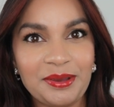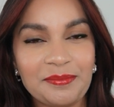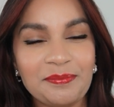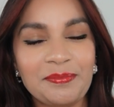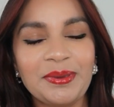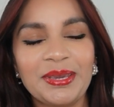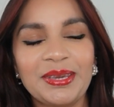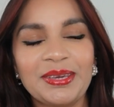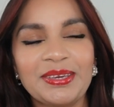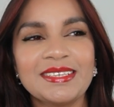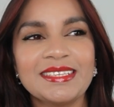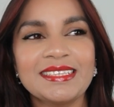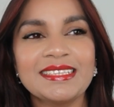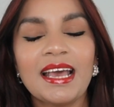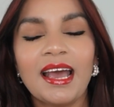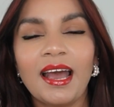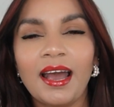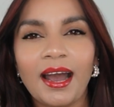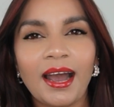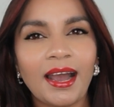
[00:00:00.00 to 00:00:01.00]
because
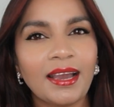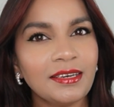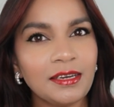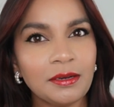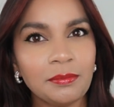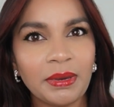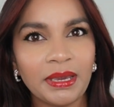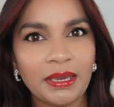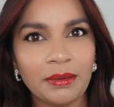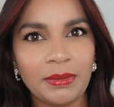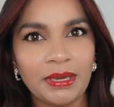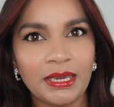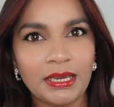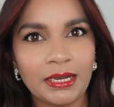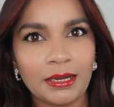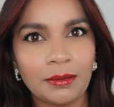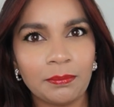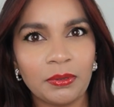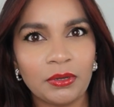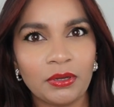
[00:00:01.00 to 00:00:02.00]
I did my
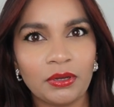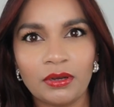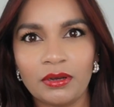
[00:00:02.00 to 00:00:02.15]
makeup,